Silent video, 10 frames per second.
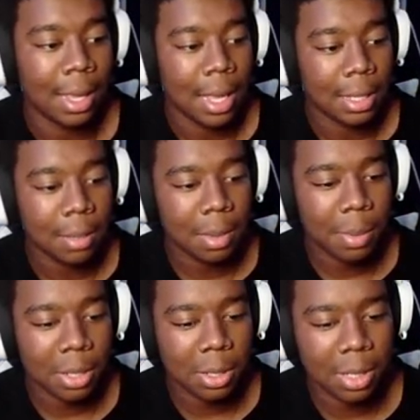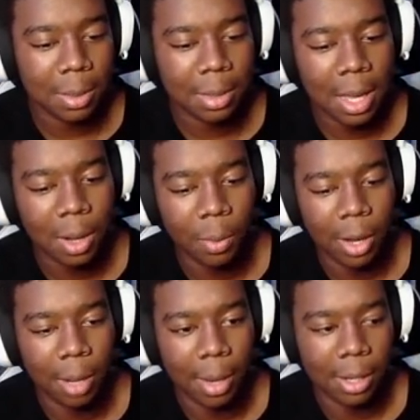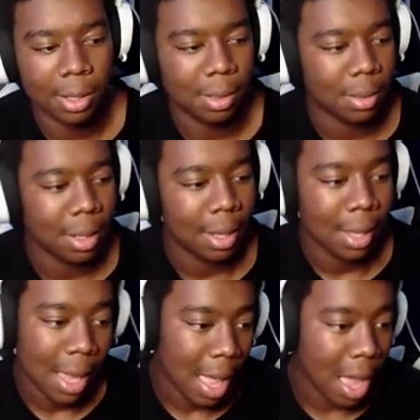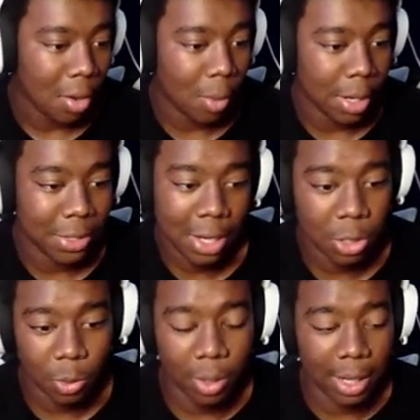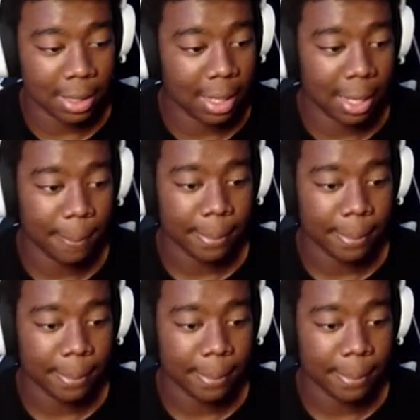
Something about you seems kind of weird, my dude. I don't want to judge you or anything,